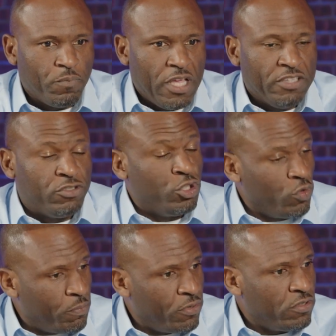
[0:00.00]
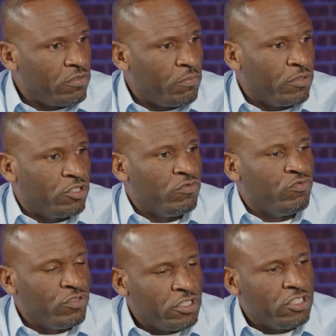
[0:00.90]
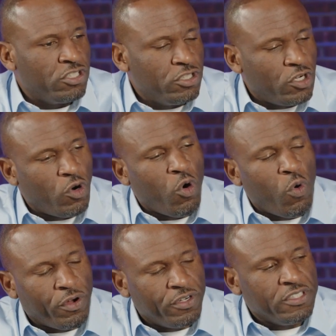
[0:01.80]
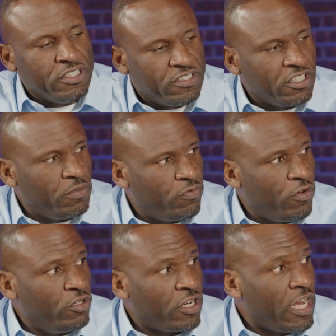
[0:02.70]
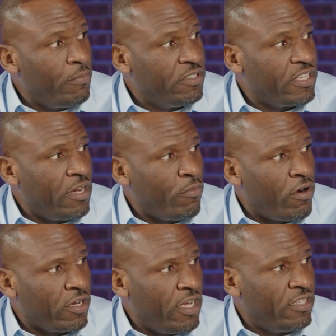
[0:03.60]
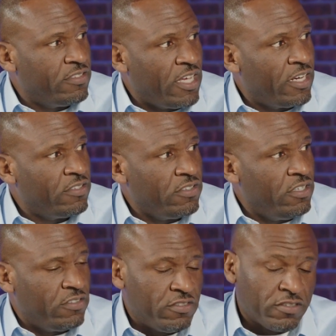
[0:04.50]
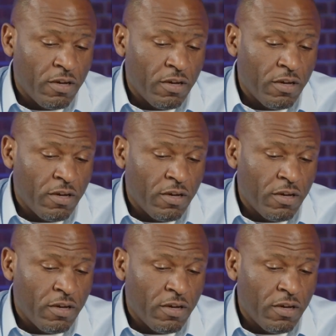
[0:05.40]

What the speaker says: doable, but you really should know all your details before you climb into that market. It's not as easy.